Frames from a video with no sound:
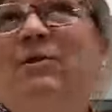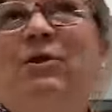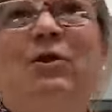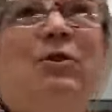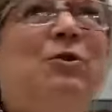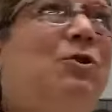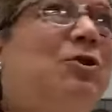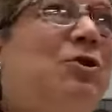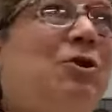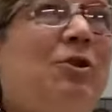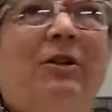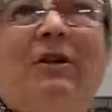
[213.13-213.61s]

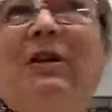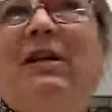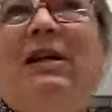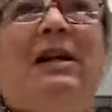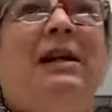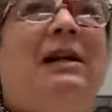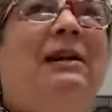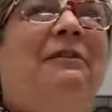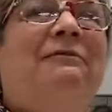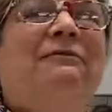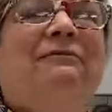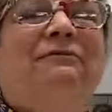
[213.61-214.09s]

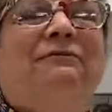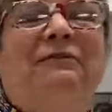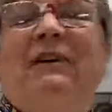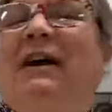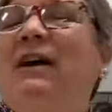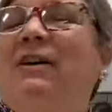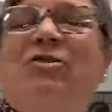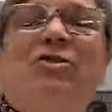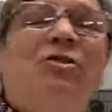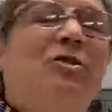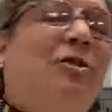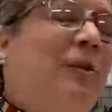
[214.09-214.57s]
usually
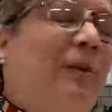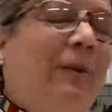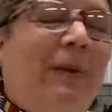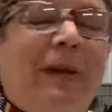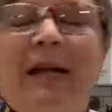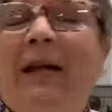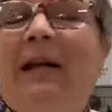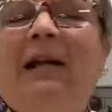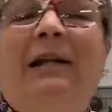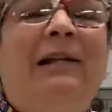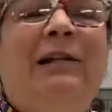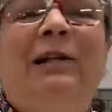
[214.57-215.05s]

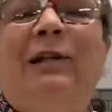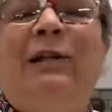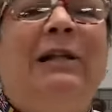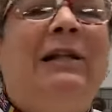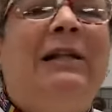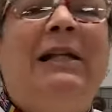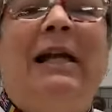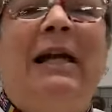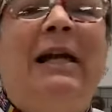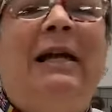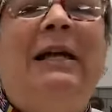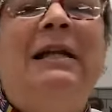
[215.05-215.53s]
fashionably a
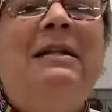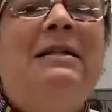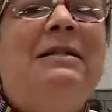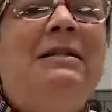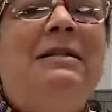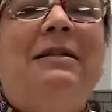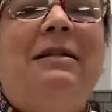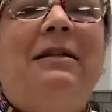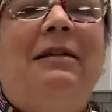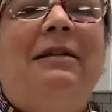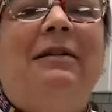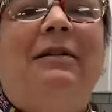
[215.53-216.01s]
little
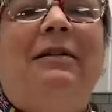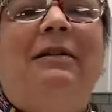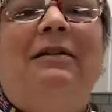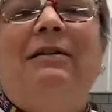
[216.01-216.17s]
late